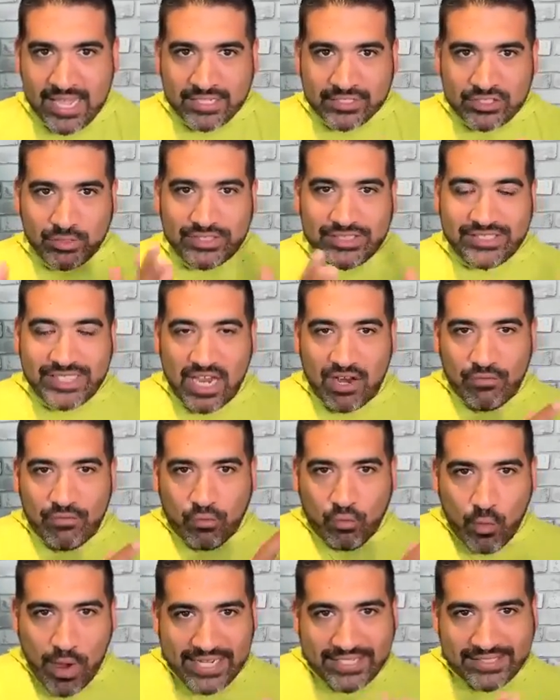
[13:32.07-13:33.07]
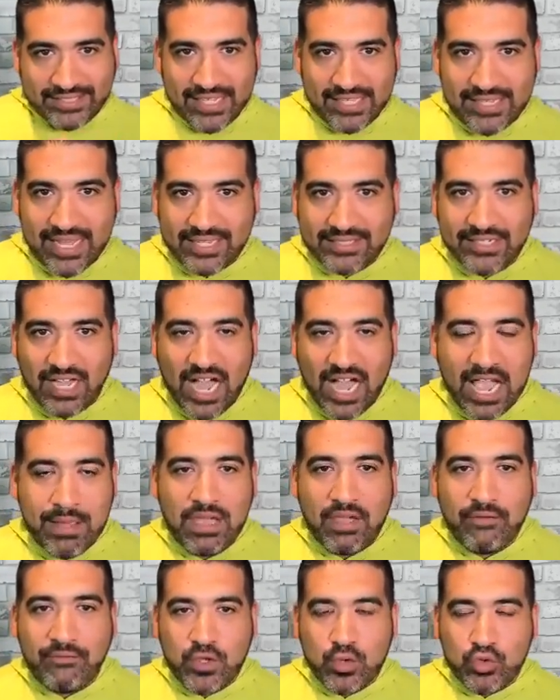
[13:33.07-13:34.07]
So instead of wasting that time,
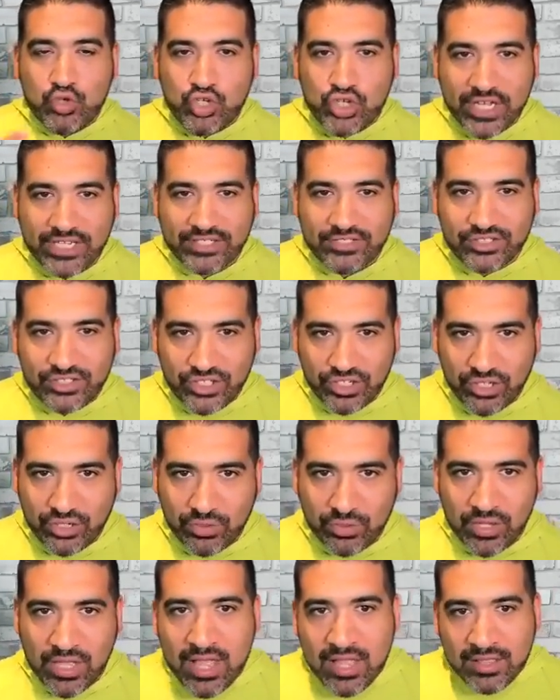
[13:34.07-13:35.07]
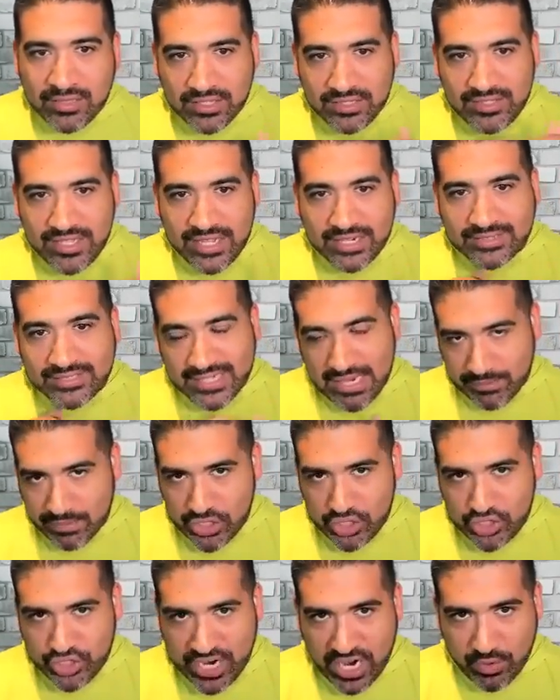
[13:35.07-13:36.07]
if you just do the things that I'm going
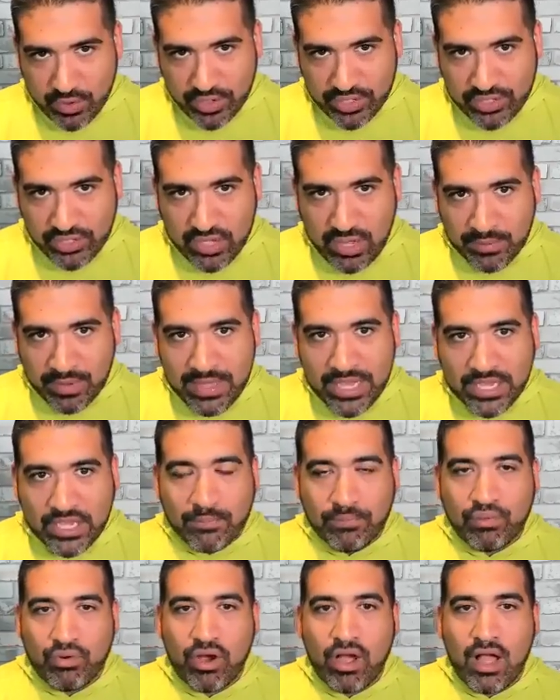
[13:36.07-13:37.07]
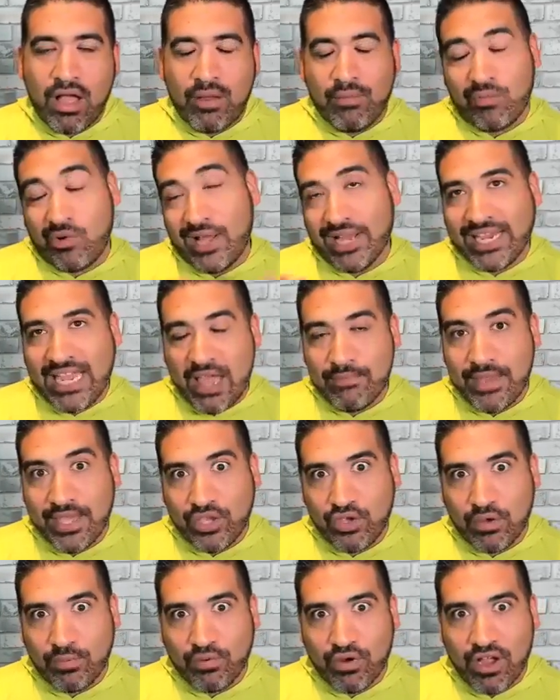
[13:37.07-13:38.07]
to share with you, I'm going to make you I can't
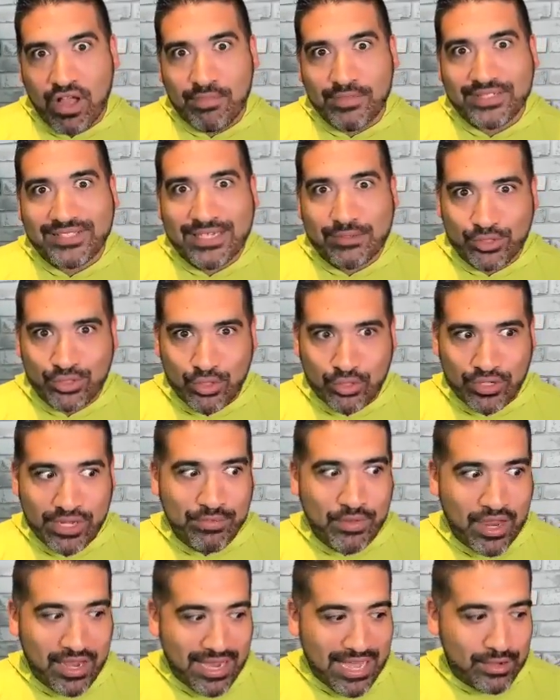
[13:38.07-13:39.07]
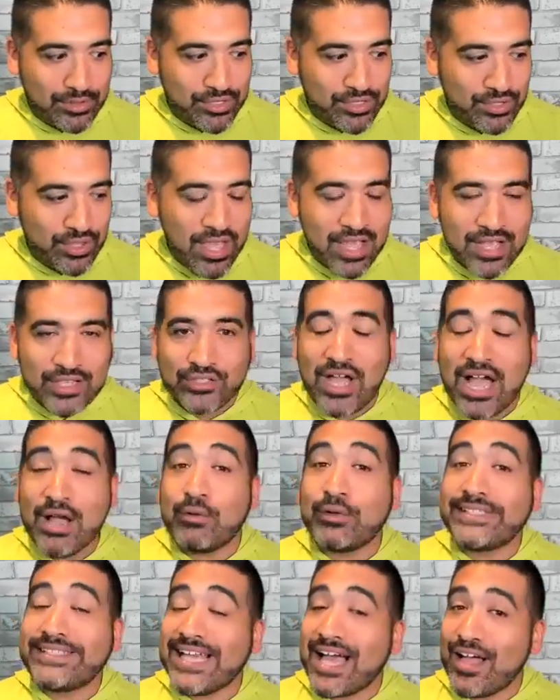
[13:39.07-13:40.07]
make you a promise. I was told I'm not allowed to. So I
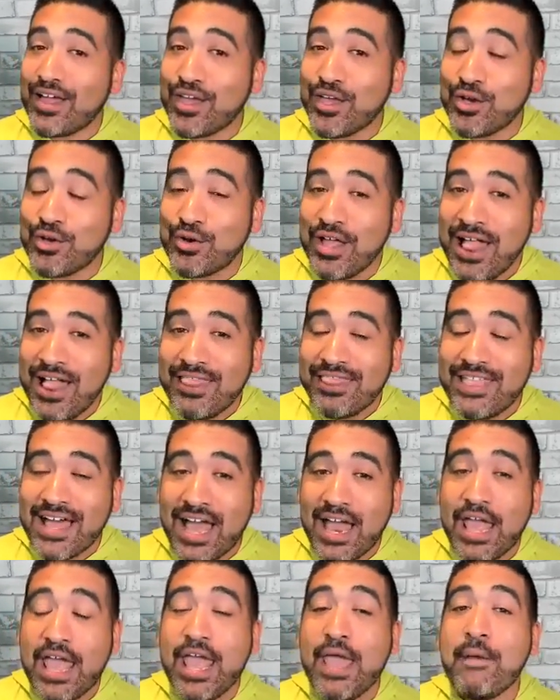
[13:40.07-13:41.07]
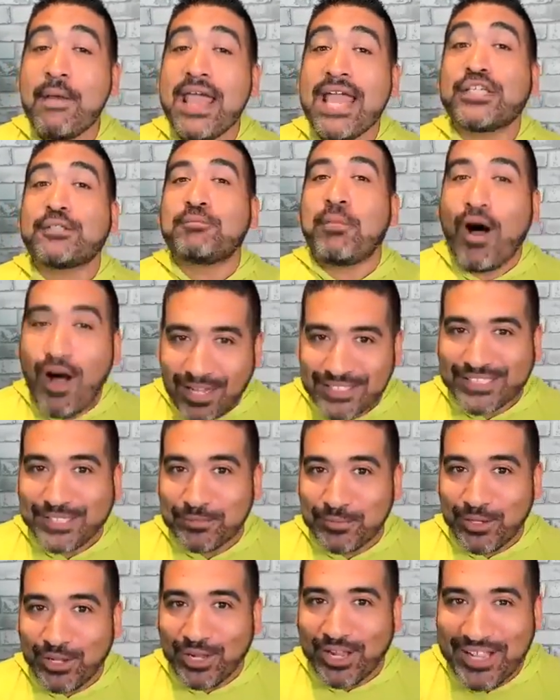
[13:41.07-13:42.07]
will tell you that it is
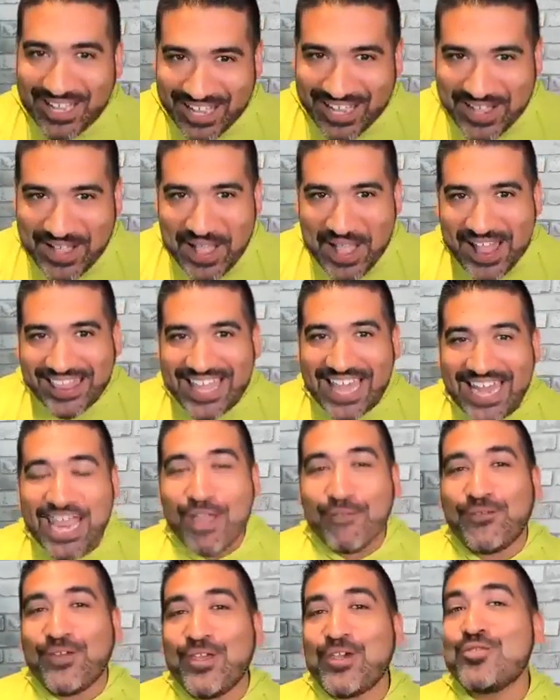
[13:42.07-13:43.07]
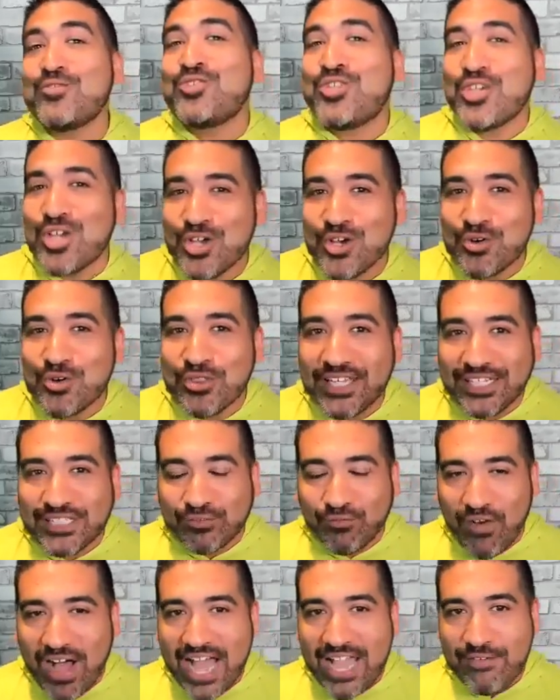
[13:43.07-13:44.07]
possible that if you do these
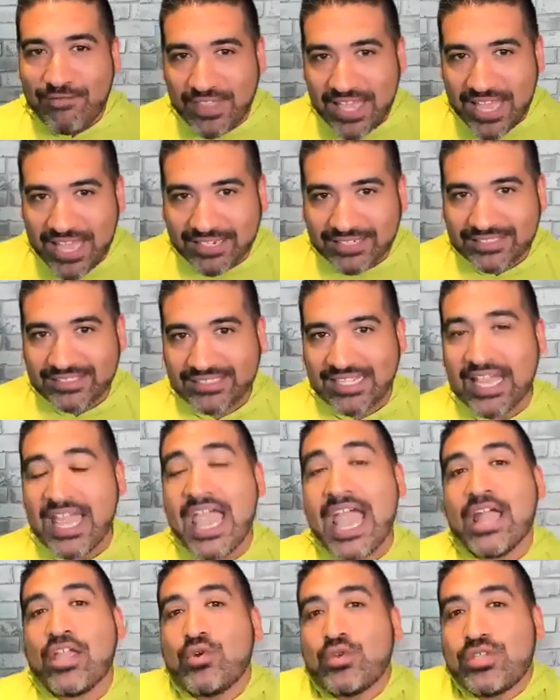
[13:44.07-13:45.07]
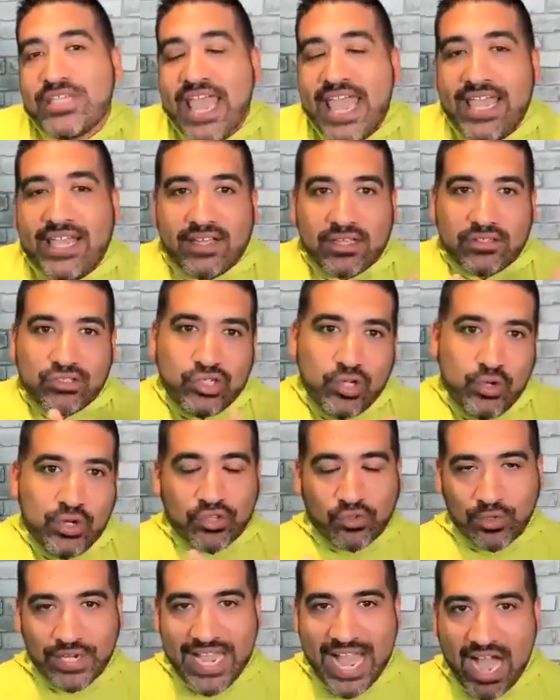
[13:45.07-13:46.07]
5 things and you take 2 to
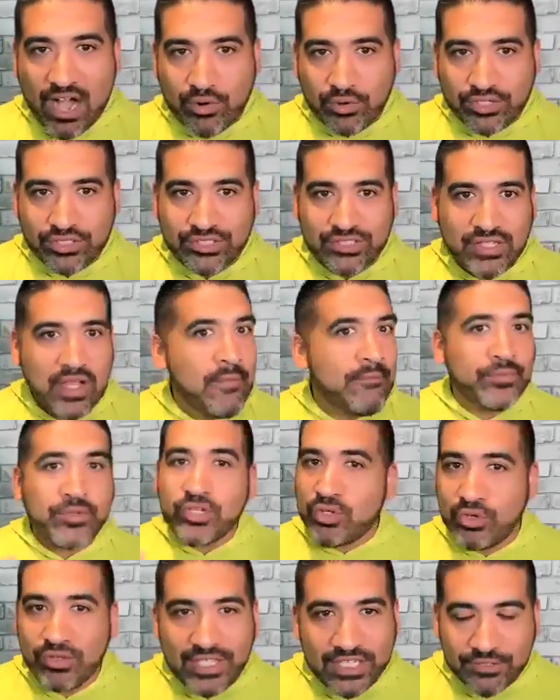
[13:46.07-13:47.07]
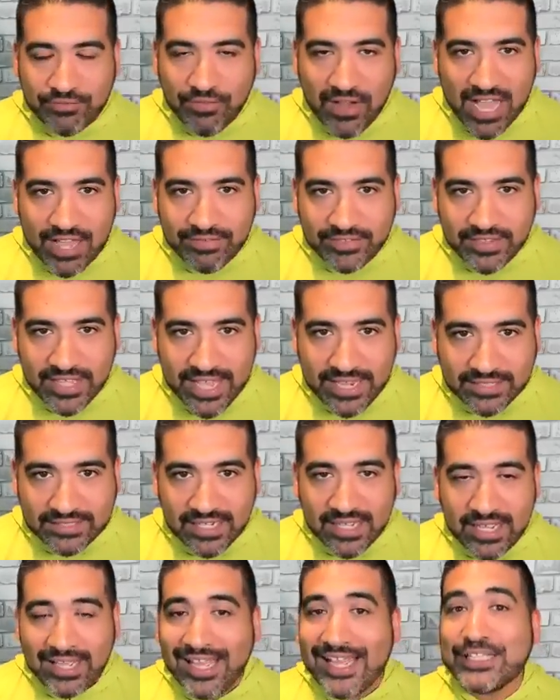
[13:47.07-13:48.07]
3 hours to do these 5
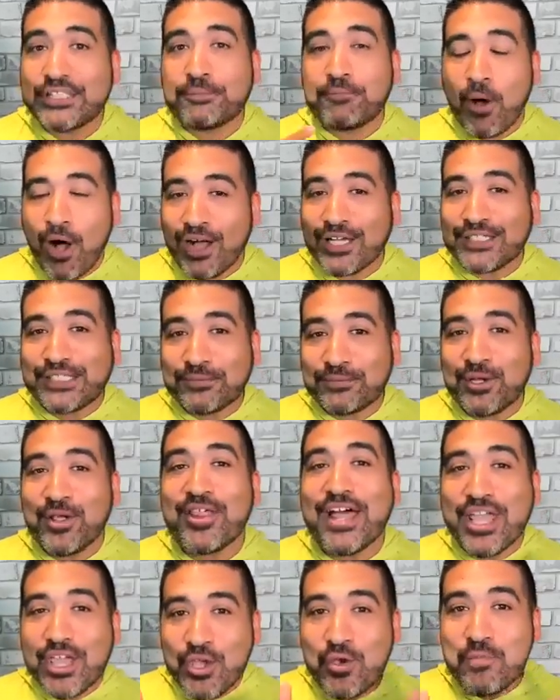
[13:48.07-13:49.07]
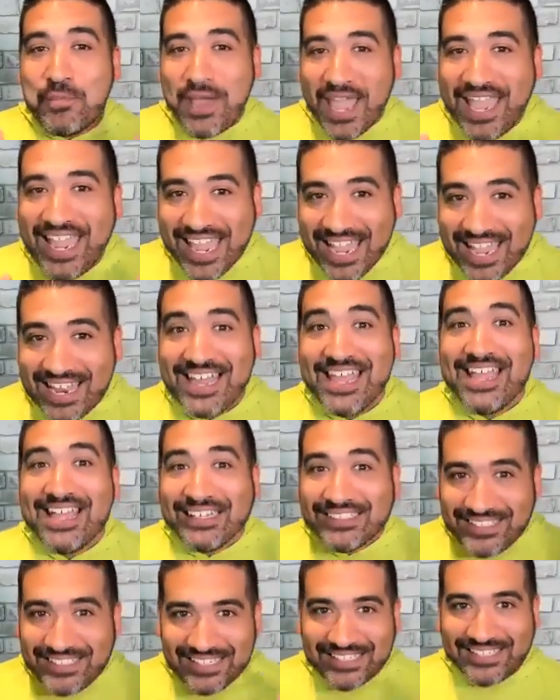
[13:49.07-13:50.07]
things, it's possible that you may hit
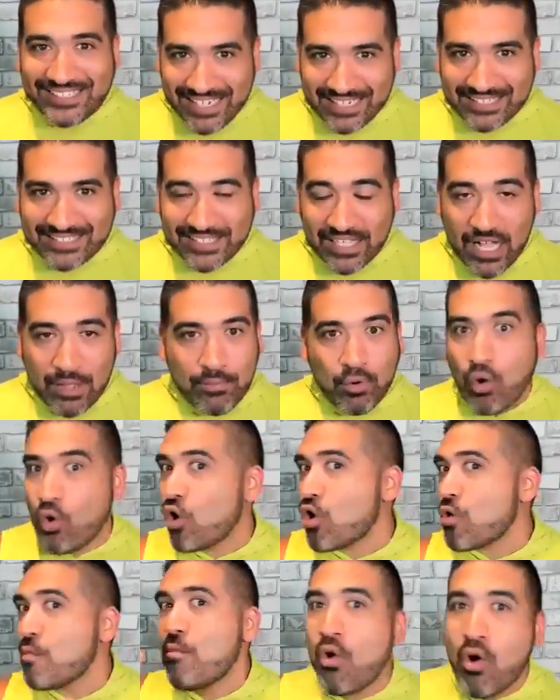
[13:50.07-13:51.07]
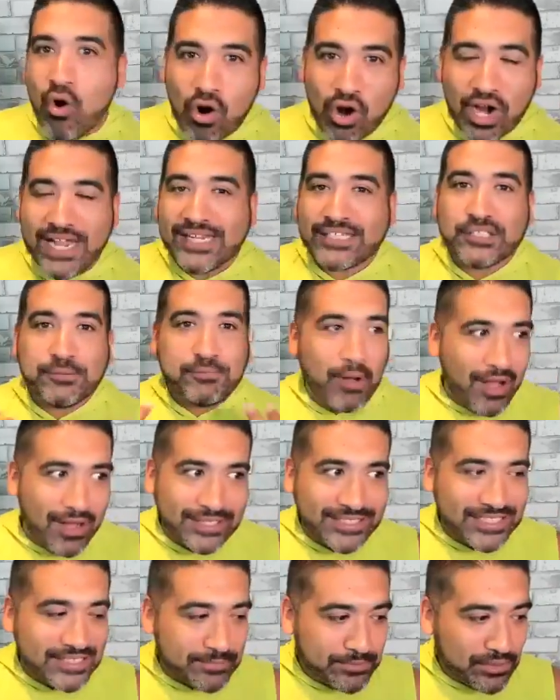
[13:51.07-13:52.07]
Success Club or more. It's
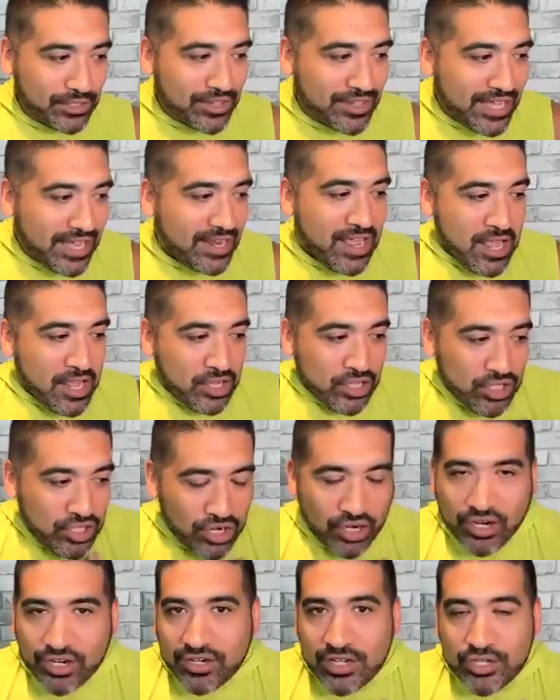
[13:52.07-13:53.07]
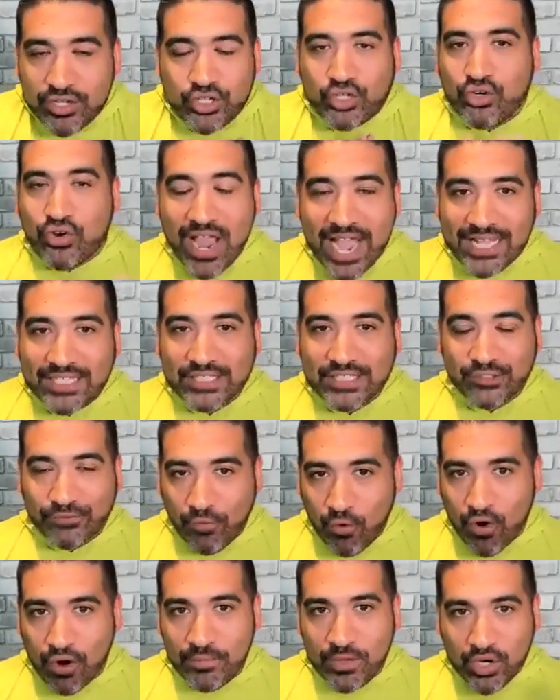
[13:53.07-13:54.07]
possible that you're going to
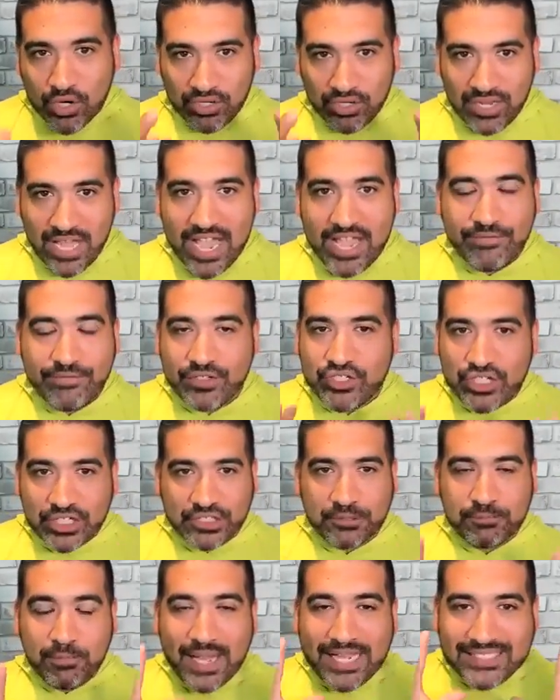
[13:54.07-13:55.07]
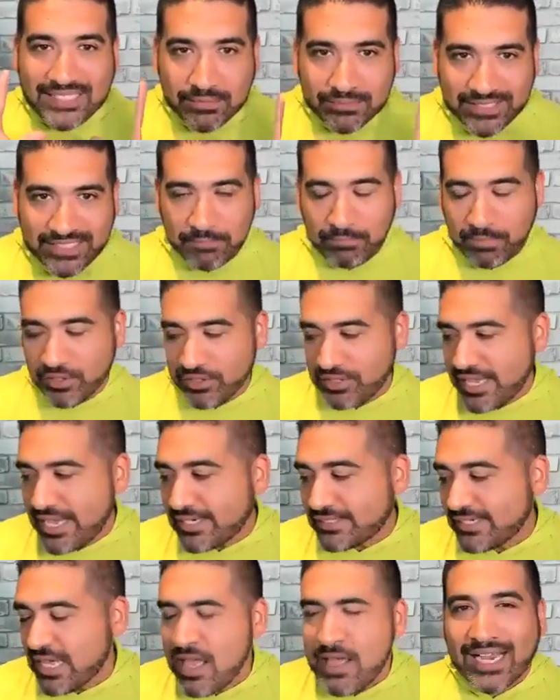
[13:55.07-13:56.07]
transform your life just by some simple
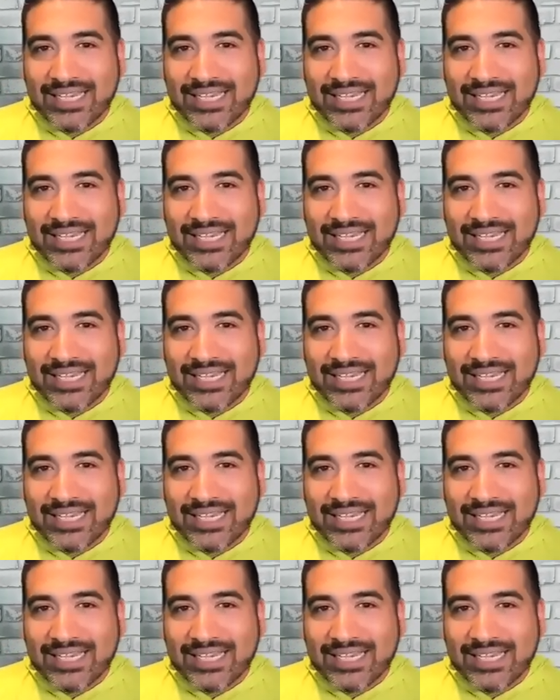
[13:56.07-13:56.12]
things.